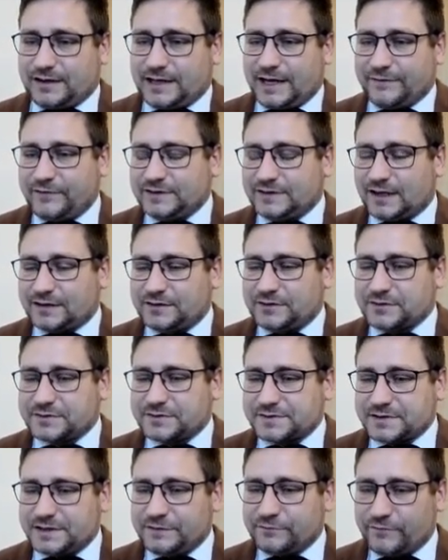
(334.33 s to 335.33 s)
given that it
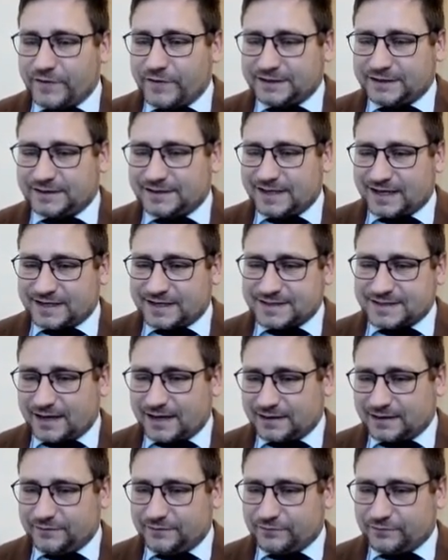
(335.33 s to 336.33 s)
was invented
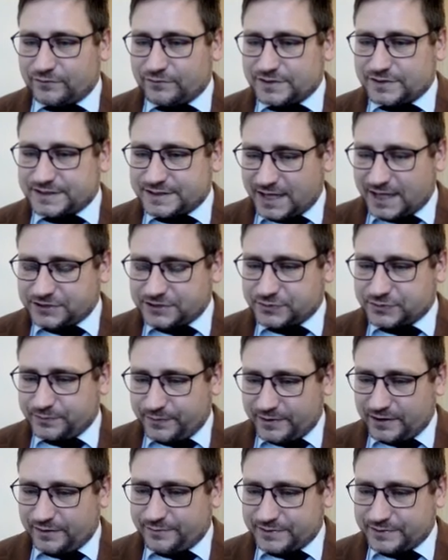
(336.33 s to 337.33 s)
exactly for such
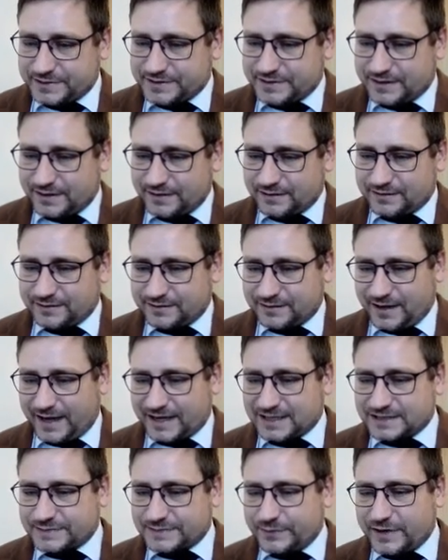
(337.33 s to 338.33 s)
purpose, like
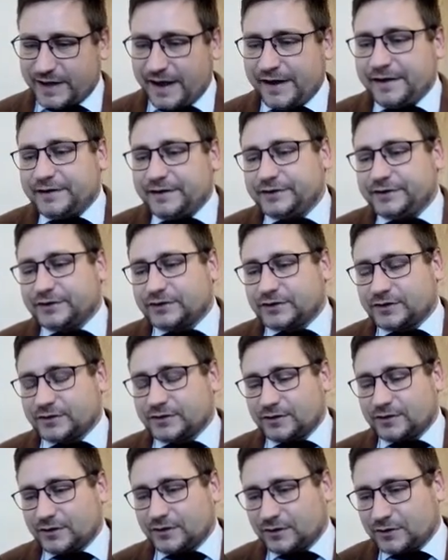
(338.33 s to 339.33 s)
explaining
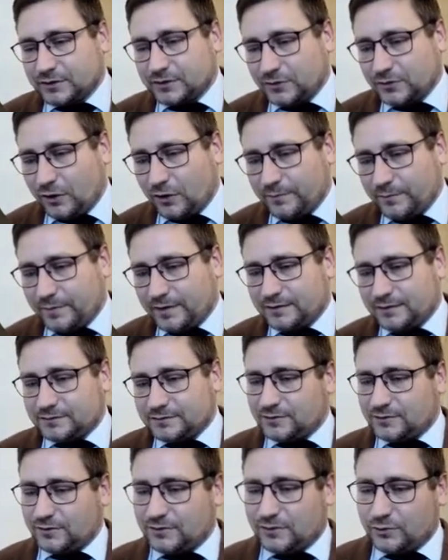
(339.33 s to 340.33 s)

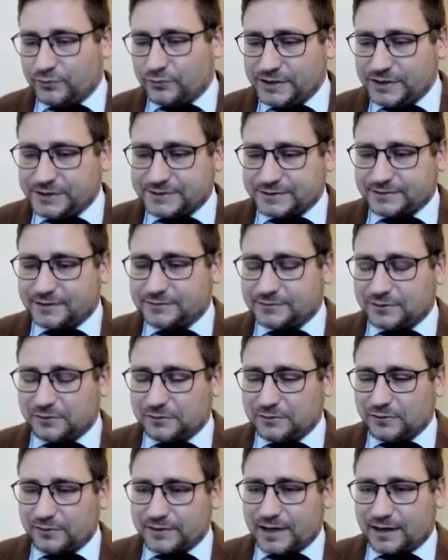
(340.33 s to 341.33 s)
global, regional
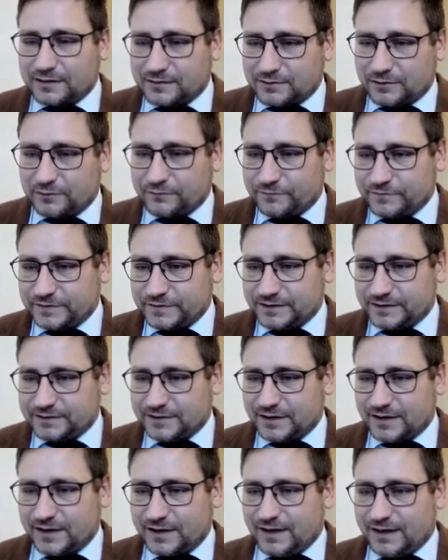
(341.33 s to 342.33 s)
or local
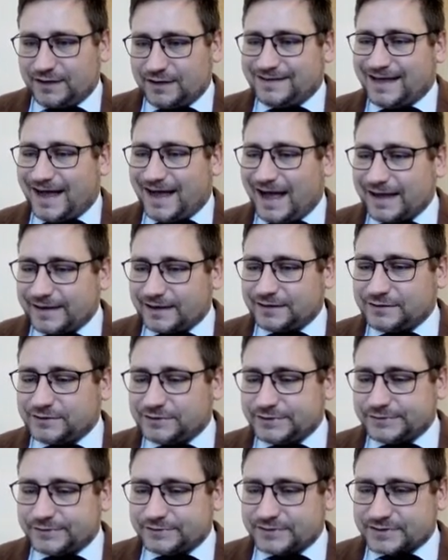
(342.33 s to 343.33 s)
conflict, the IR
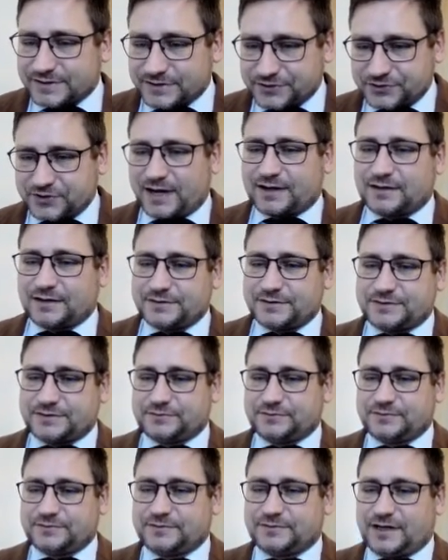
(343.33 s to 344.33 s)
theory struggles
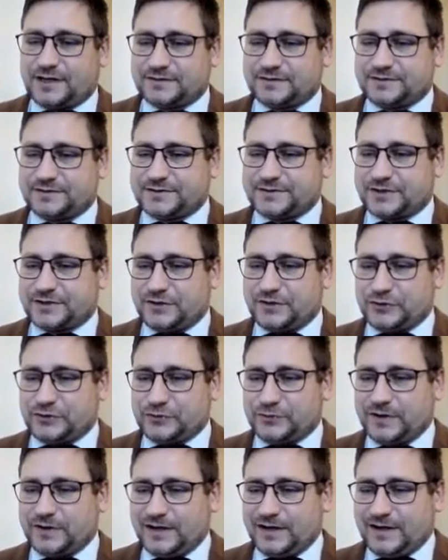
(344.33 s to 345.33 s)
to do that.
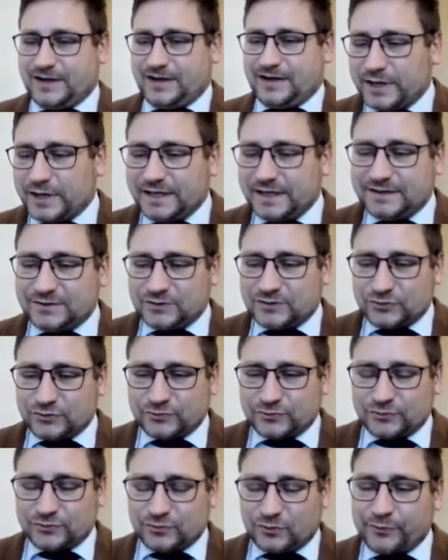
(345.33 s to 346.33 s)
So we need
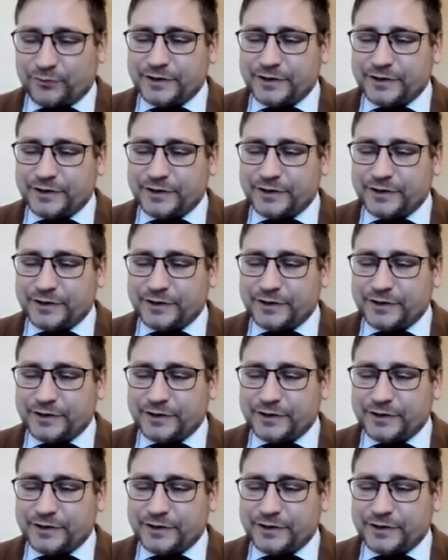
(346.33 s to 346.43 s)
to